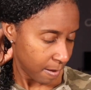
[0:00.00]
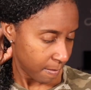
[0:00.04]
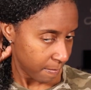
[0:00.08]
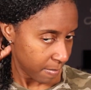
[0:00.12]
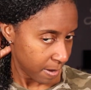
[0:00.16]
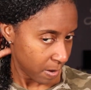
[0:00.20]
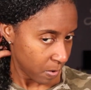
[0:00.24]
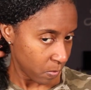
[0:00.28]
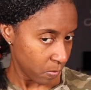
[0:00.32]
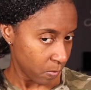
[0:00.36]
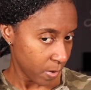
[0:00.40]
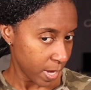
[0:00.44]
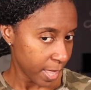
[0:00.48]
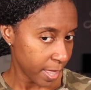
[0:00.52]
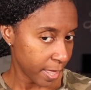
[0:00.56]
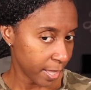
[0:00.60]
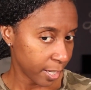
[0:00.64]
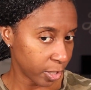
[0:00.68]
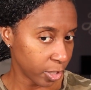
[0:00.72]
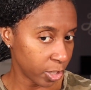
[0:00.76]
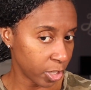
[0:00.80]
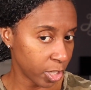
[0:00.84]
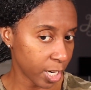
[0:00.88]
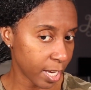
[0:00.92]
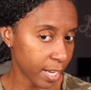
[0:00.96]
But
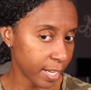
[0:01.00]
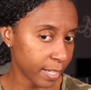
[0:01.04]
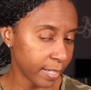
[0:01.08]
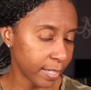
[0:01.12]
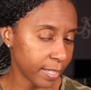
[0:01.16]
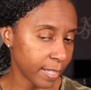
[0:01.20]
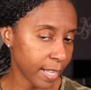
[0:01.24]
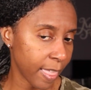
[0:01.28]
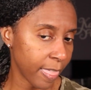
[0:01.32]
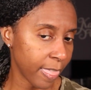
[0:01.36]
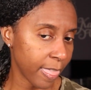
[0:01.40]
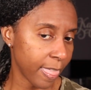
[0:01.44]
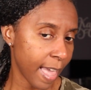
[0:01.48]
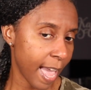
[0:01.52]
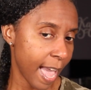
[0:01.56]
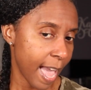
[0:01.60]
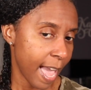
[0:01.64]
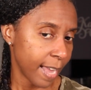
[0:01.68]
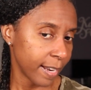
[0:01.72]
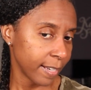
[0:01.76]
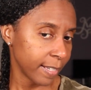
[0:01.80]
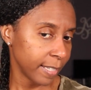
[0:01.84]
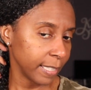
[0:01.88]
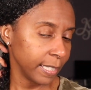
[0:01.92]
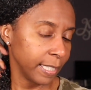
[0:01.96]
with just
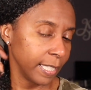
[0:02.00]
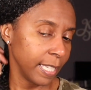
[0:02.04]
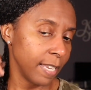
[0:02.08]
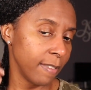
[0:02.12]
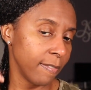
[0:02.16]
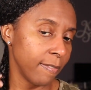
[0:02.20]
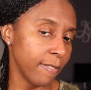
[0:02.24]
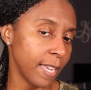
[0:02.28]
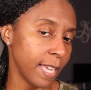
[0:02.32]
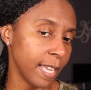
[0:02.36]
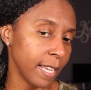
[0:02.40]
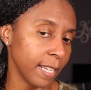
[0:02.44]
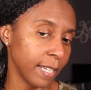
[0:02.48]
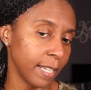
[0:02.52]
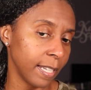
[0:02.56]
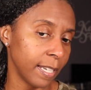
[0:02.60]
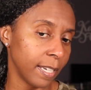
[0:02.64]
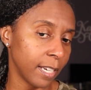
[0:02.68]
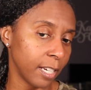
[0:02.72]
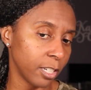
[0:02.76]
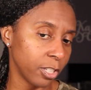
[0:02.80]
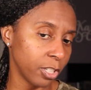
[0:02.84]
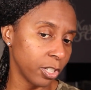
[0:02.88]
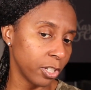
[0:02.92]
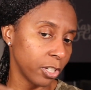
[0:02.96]
that leave-in
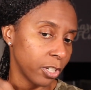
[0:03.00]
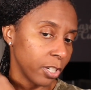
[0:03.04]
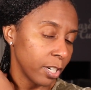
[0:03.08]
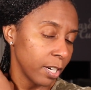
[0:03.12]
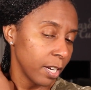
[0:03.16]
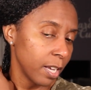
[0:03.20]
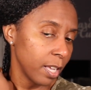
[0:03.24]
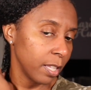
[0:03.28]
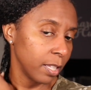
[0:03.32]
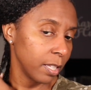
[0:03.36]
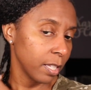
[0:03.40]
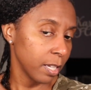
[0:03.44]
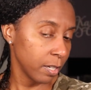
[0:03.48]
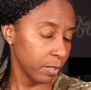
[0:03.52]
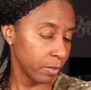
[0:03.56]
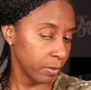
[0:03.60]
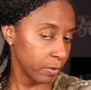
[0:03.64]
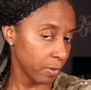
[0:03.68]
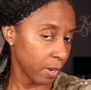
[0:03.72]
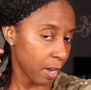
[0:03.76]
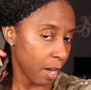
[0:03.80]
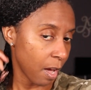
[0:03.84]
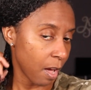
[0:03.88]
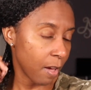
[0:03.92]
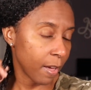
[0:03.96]
conditioner
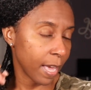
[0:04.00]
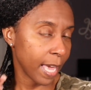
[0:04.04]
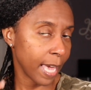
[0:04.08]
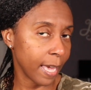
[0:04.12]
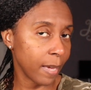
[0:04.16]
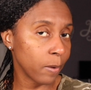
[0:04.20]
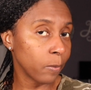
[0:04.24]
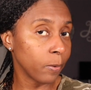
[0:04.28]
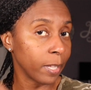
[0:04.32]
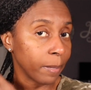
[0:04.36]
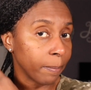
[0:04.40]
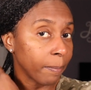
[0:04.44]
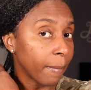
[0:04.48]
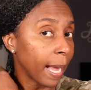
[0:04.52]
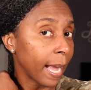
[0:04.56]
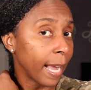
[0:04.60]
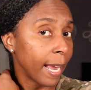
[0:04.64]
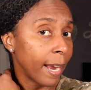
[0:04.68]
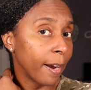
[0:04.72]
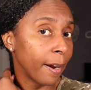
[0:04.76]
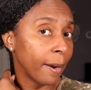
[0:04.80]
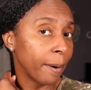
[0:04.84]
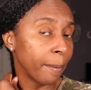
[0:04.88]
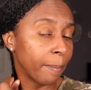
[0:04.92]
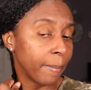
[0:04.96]
alone, y'all, and with my
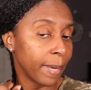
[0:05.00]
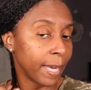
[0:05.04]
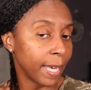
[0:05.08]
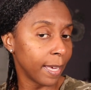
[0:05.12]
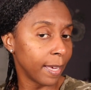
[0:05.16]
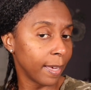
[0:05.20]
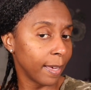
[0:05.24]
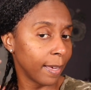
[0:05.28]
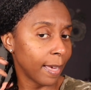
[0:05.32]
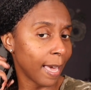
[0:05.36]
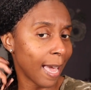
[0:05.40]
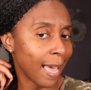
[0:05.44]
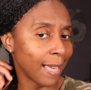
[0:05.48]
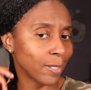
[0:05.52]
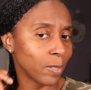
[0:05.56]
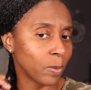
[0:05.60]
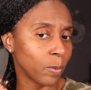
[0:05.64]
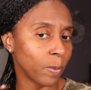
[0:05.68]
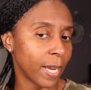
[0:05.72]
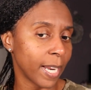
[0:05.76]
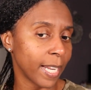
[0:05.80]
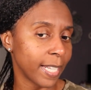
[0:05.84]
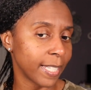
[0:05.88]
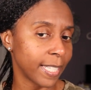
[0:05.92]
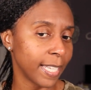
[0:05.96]
hair being as
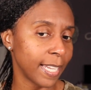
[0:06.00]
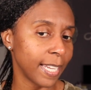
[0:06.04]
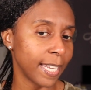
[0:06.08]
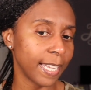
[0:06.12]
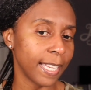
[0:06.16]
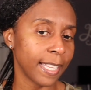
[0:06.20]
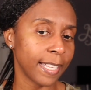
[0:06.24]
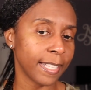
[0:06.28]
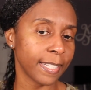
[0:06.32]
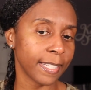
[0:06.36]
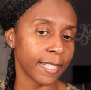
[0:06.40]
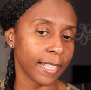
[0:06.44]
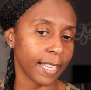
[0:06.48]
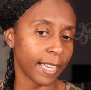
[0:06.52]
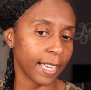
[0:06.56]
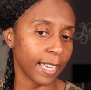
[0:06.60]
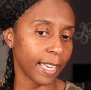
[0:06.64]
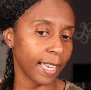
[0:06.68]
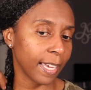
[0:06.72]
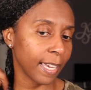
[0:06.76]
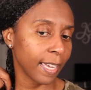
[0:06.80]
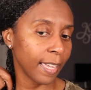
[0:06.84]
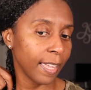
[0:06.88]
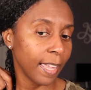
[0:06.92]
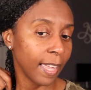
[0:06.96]
wet as it is,
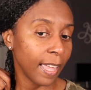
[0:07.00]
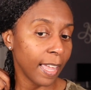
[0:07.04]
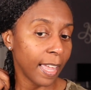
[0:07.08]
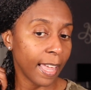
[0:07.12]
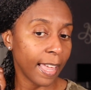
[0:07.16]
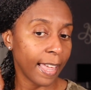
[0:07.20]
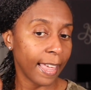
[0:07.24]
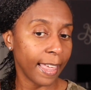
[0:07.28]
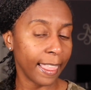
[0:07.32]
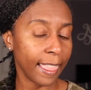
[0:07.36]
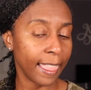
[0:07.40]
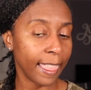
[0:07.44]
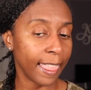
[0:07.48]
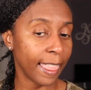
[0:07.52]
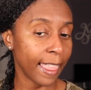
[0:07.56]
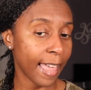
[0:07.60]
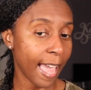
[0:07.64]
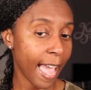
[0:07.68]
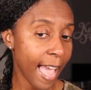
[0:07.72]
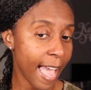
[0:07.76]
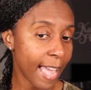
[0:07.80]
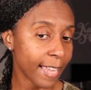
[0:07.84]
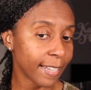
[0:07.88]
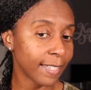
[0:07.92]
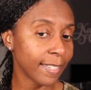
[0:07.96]
like,
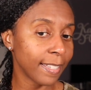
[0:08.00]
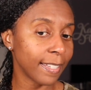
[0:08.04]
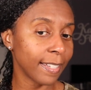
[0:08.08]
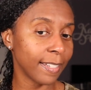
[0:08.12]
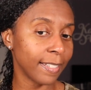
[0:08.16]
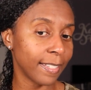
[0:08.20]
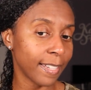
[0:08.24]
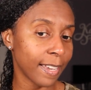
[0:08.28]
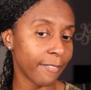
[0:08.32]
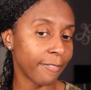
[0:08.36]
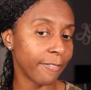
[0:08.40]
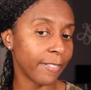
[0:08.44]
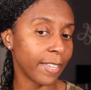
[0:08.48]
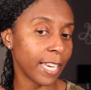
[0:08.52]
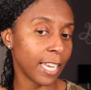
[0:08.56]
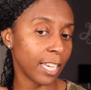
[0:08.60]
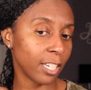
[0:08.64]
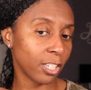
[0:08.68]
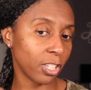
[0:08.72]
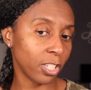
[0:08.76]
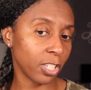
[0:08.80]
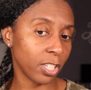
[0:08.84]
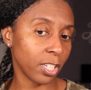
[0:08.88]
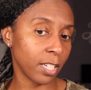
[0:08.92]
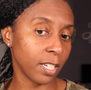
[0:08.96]
that
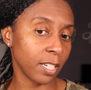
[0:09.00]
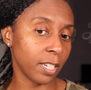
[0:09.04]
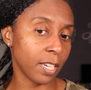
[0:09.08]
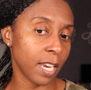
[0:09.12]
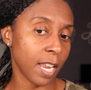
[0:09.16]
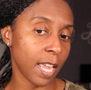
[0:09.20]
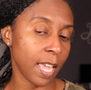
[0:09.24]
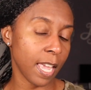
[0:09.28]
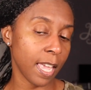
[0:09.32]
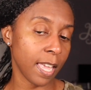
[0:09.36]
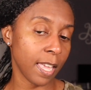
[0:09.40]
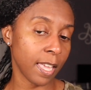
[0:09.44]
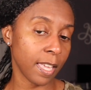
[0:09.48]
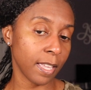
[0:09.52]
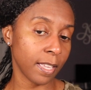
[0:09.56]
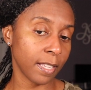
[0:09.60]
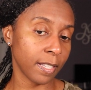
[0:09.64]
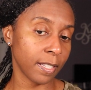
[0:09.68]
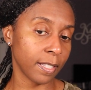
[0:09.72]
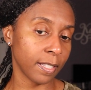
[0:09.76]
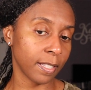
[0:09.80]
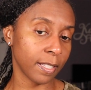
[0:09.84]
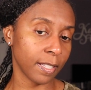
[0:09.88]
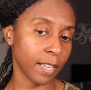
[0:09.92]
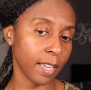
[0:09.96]
definition
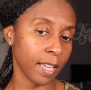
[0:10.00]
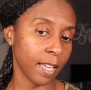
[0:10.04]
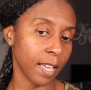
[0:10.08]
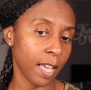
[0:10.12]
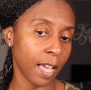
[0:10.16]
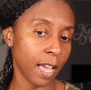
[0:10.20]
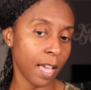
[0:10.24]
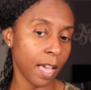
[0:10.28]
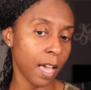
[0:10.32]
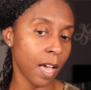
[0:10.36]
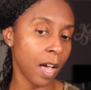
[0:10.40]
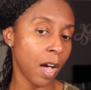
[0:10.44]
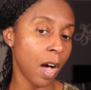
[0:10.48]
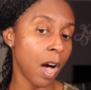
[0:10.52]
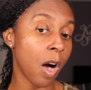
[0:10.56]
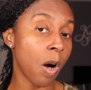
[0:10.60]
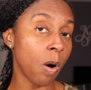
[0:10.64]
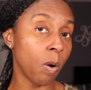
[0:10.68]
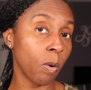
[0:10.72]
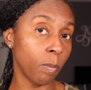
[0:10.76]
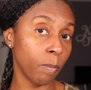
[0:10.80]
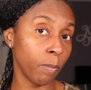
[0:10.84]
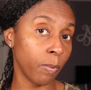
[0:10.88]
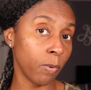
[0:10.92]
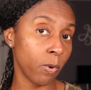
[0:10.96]
is
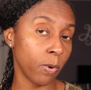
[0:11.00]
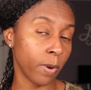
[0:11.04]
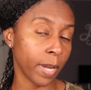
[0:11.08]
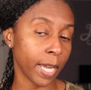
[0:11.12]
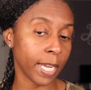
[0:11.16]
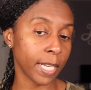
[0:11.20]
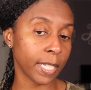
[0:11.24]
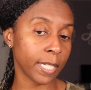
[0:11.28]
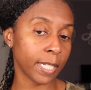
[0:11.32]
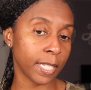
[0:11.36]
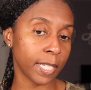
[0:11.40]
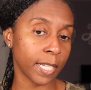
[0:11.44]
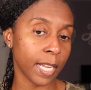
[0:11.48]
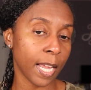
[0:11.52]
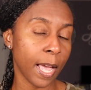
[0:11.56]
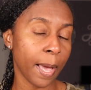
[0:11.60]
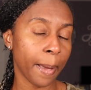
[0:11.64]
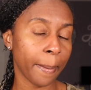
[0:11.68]
on point.